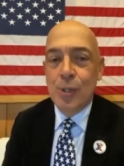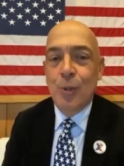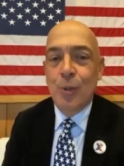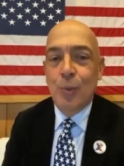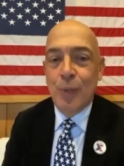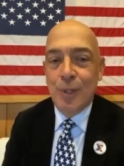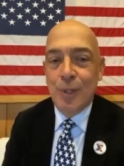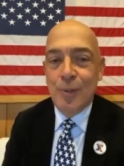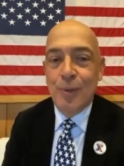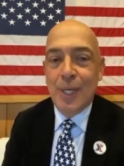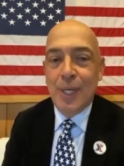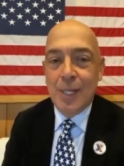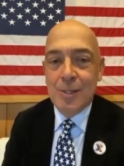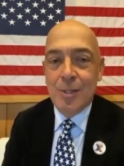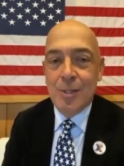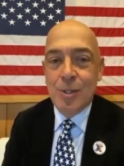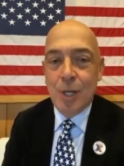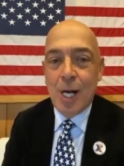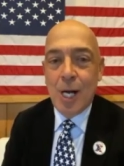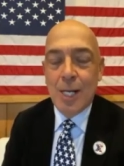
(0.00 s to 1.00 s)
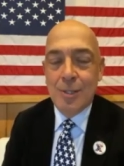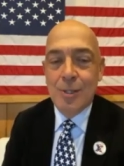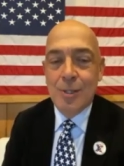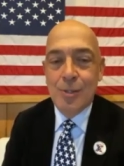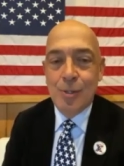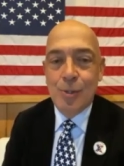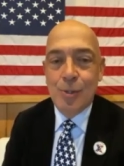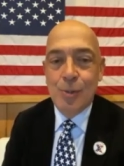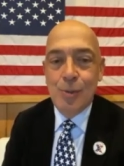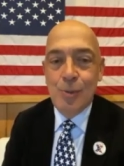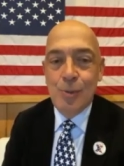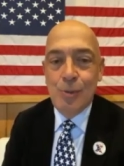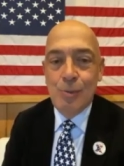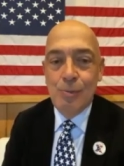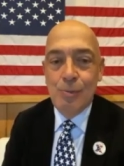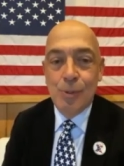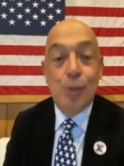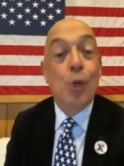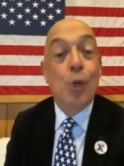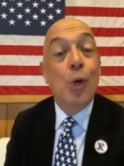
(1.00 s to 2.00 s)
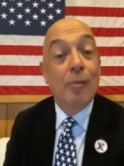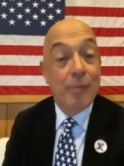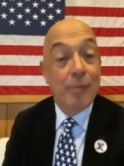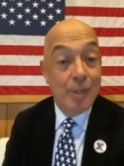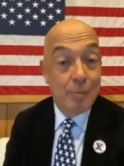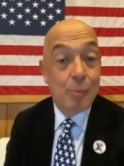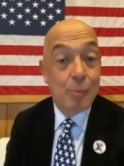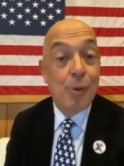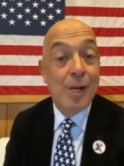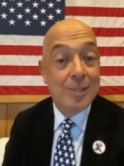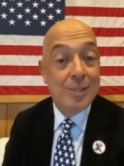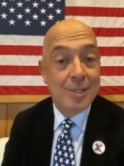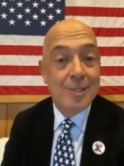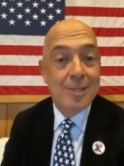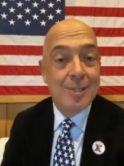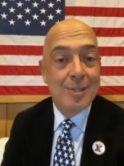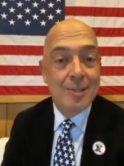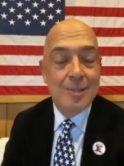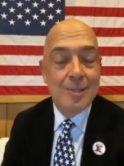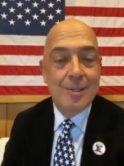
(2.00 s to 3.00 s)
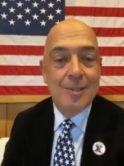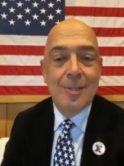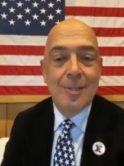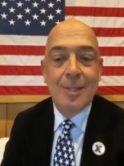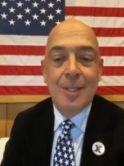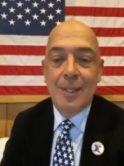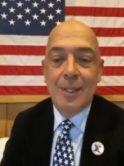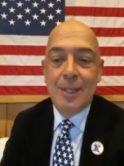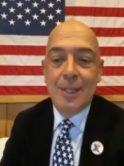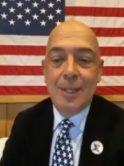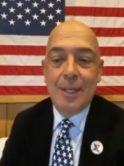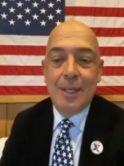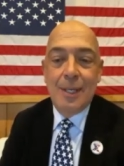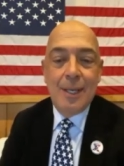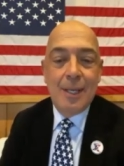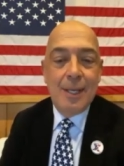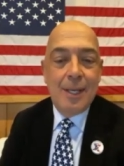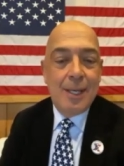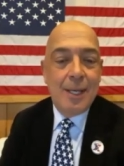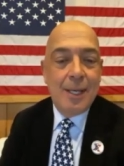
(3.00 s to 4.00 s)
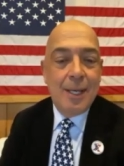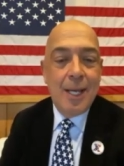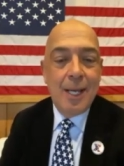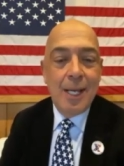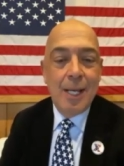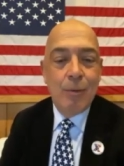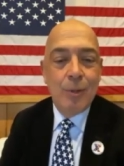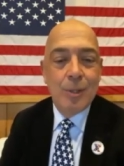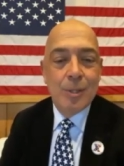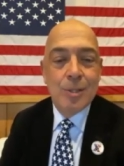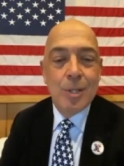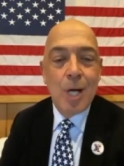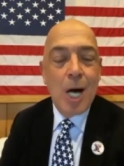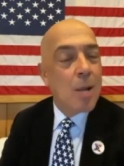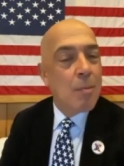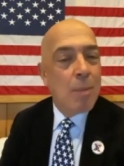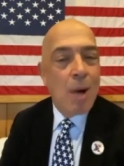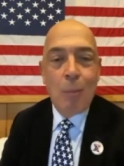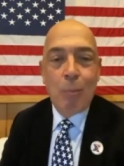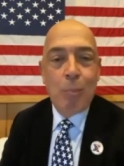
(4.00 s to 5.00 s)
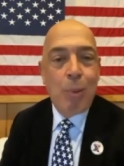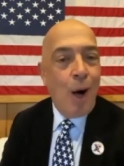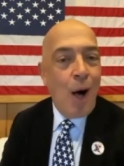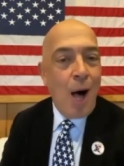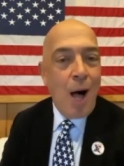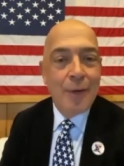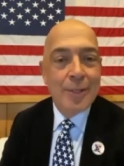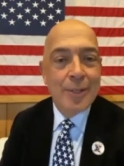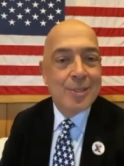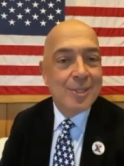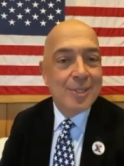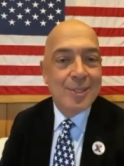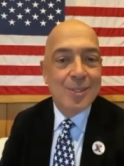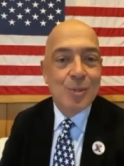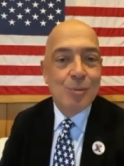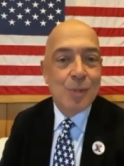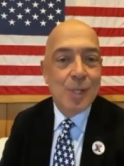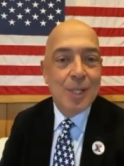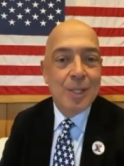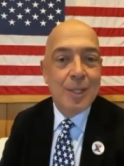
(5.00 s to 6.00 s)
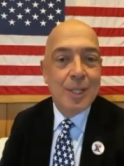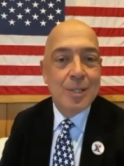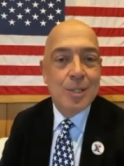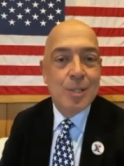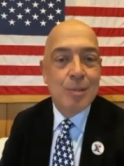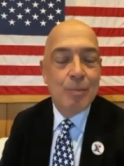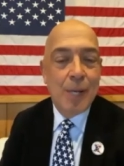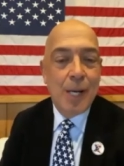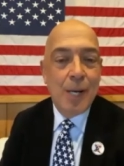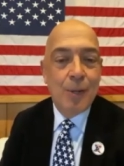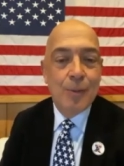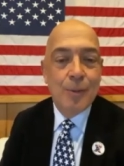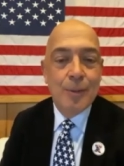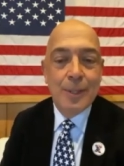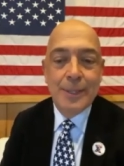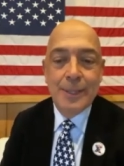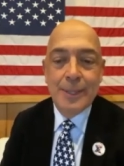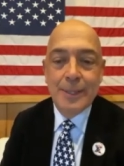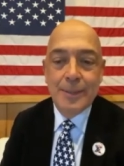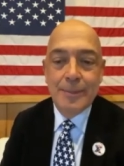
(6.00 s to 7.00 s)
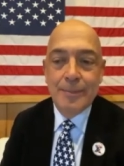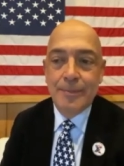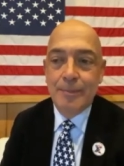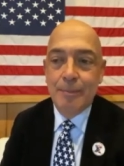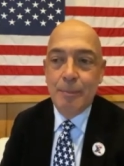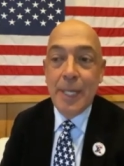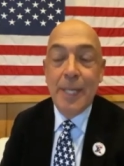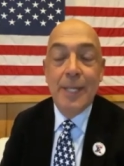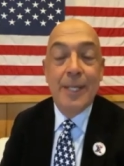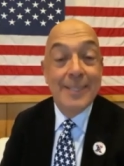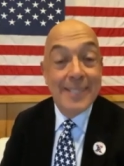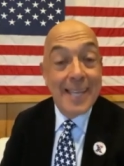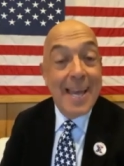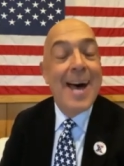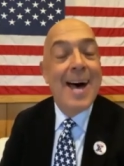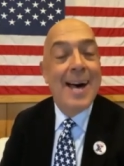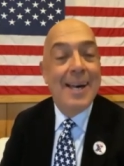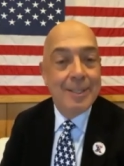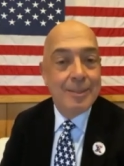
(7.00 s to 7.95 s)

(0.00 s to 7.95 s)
when you get to talk to two serving presidents. Mm-hmm. And it's not about politics, really, it's about um, being a dad.